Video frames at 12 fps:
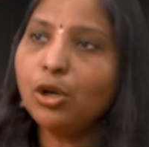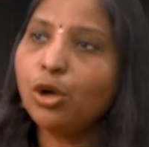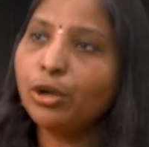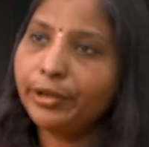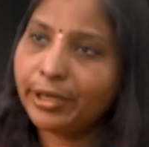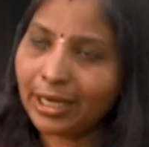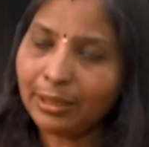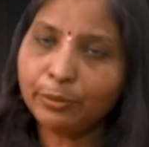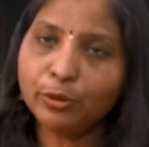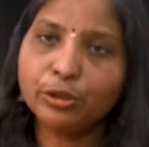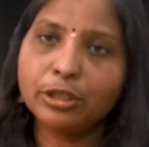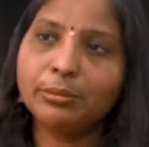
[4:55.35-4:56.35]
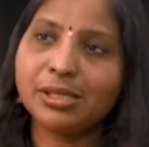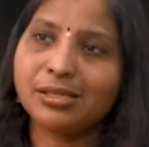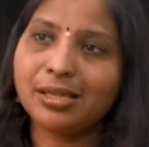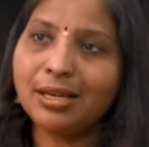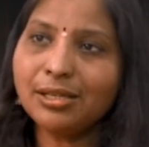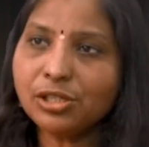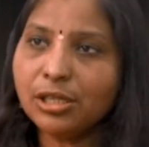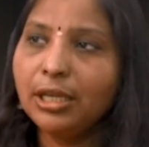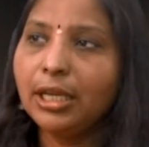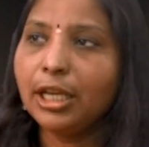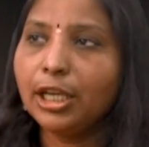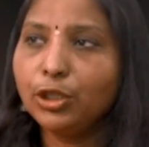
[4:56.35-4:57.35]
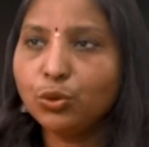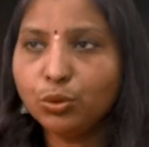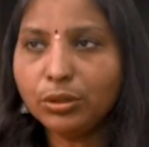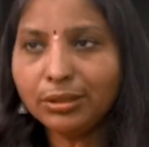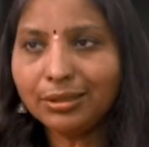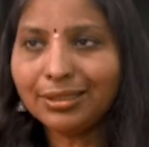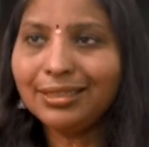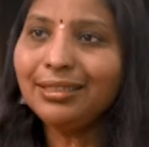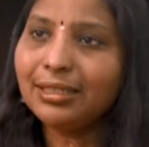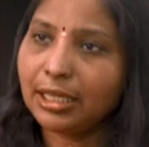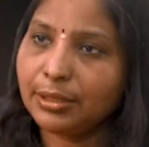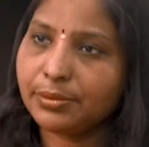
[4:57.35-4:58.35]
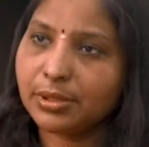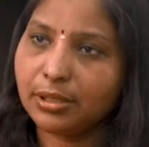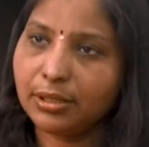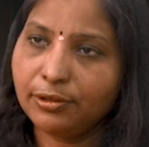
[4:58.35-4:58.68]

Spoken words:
or dry powder massage into the three types.